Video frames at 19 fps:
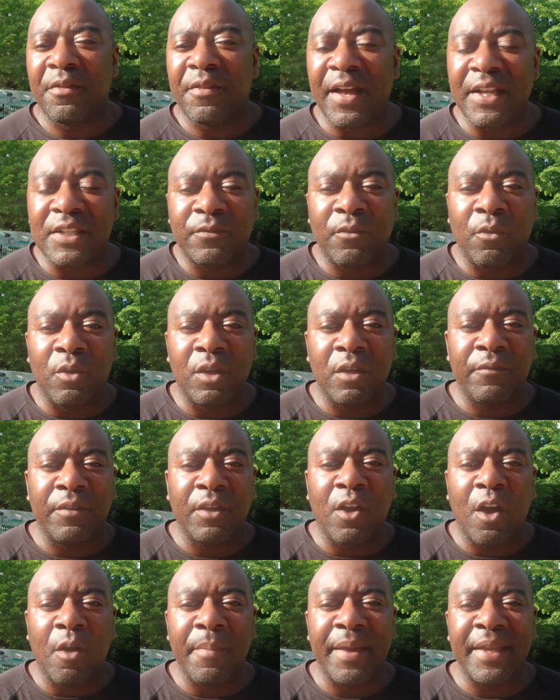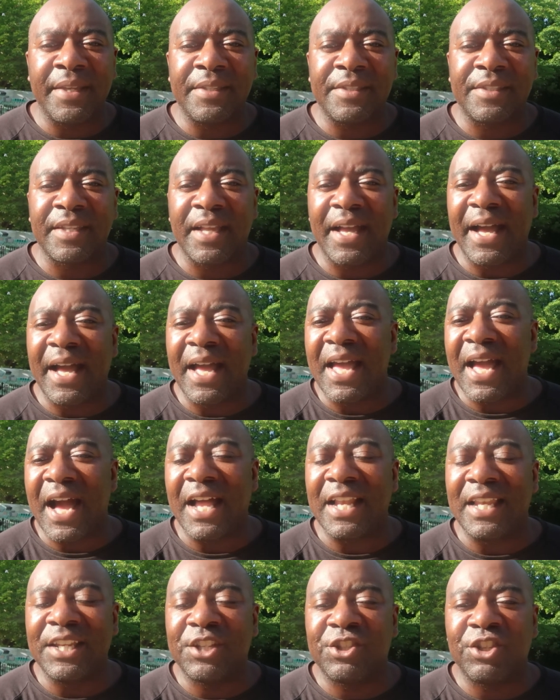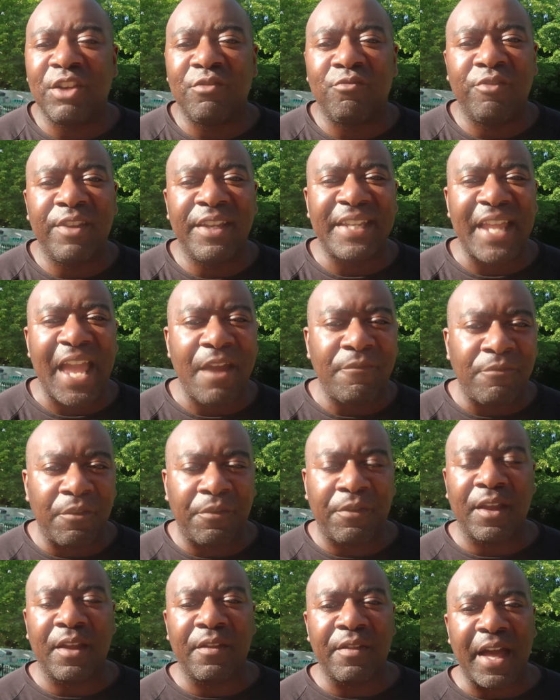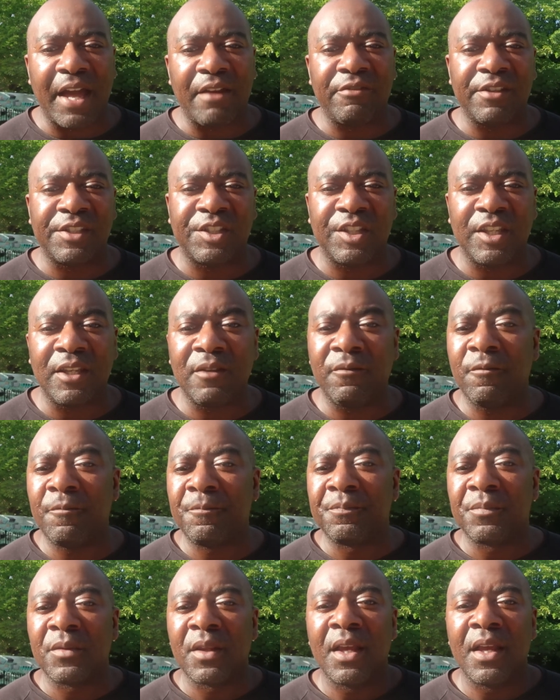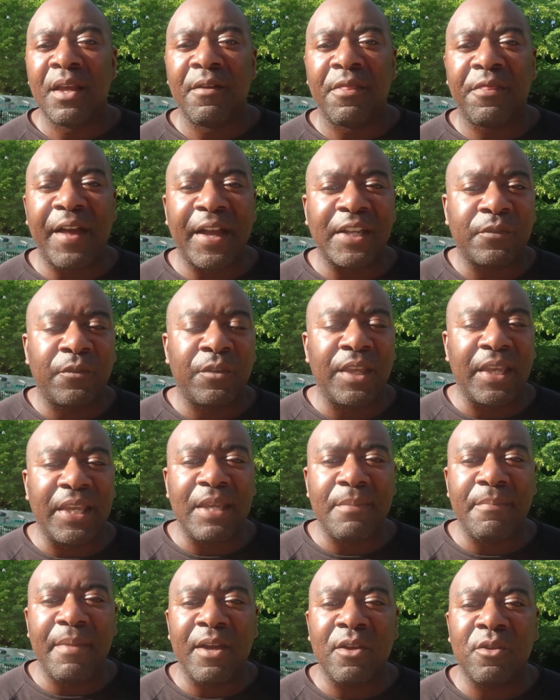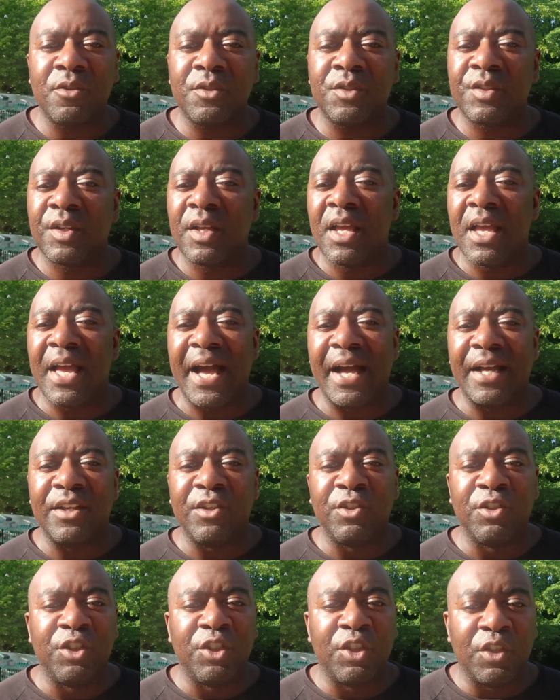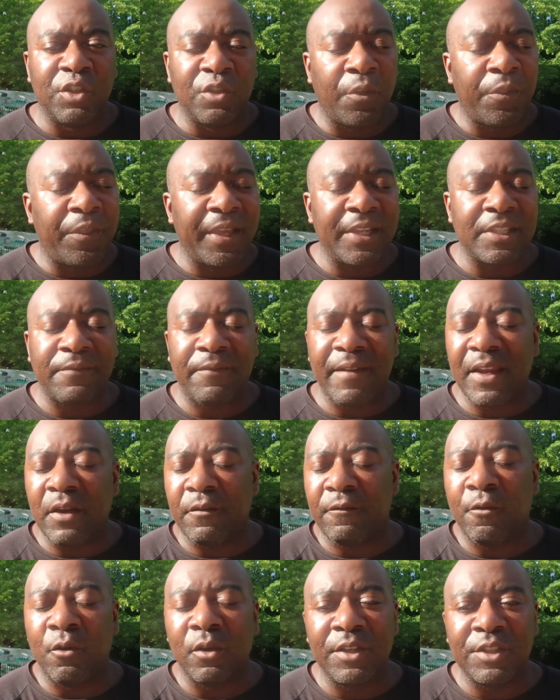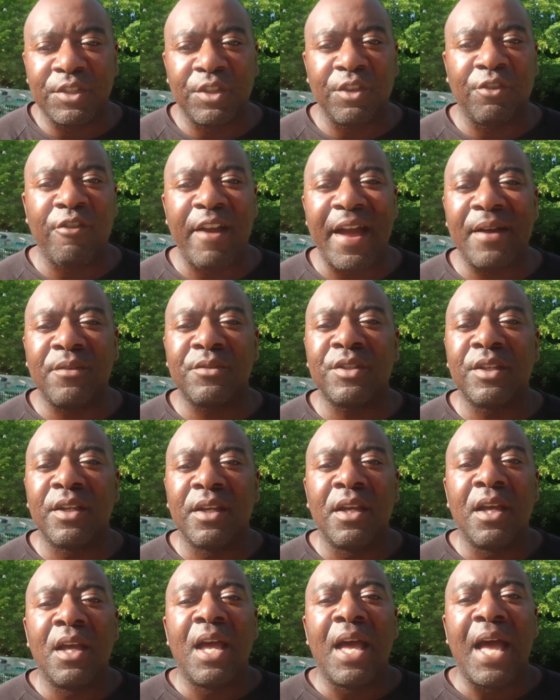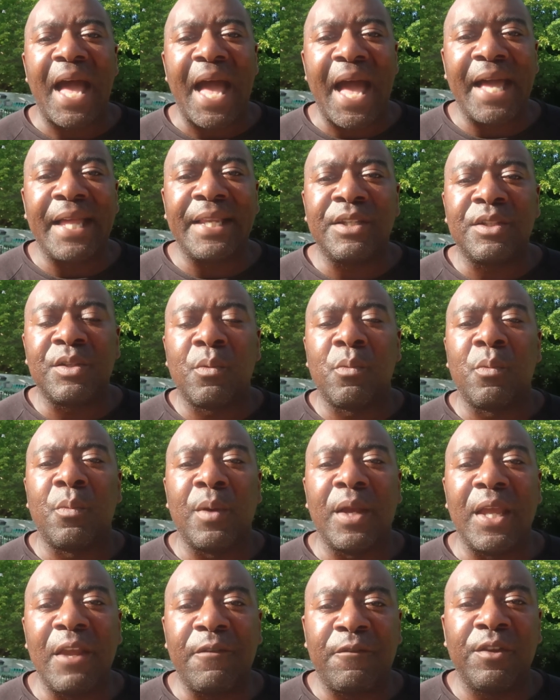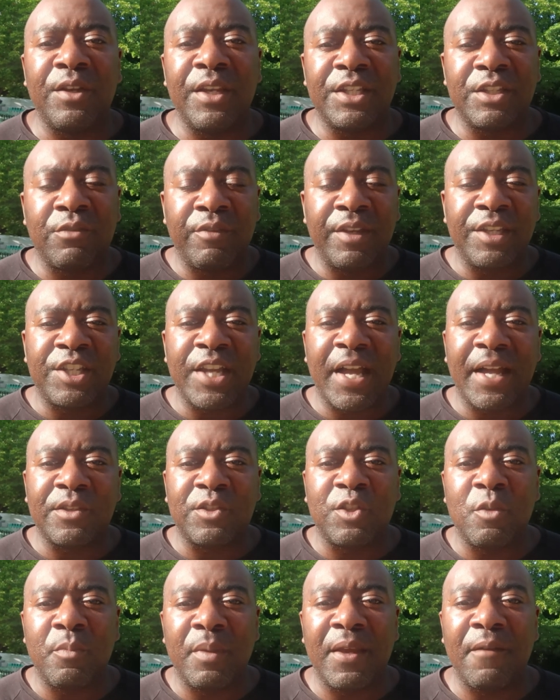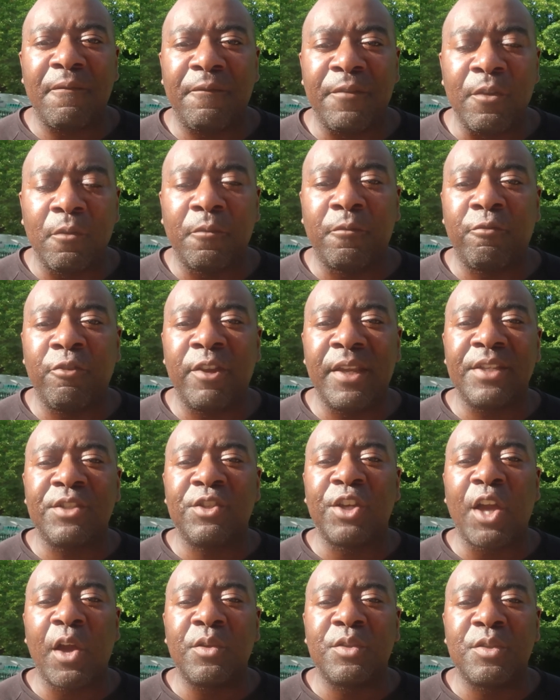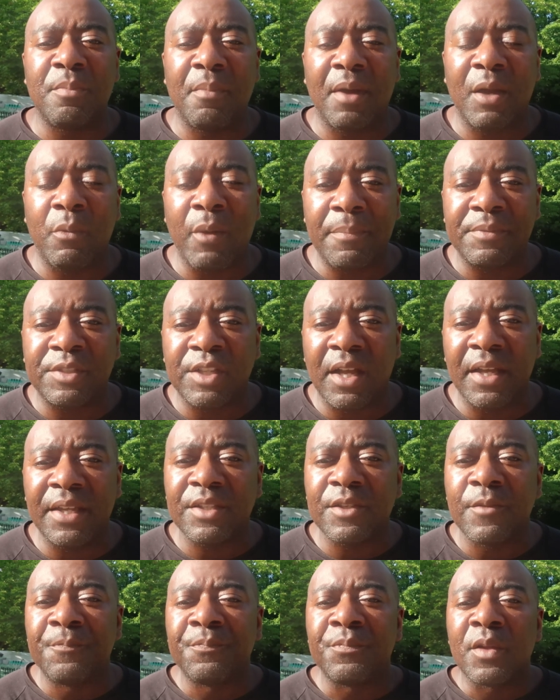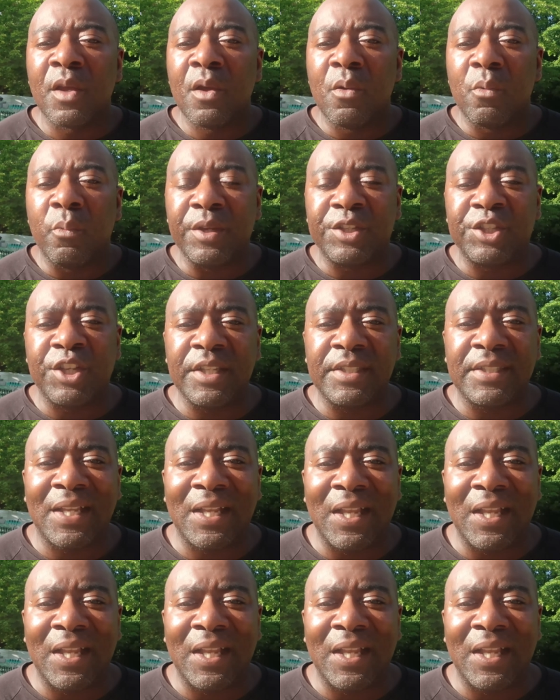Thanks for all of your comments. I literally read everything that I receive. Thanks for your emails. Nothing has fallen to the ground. And if you need to reach out to me, feel free to go to my website, which is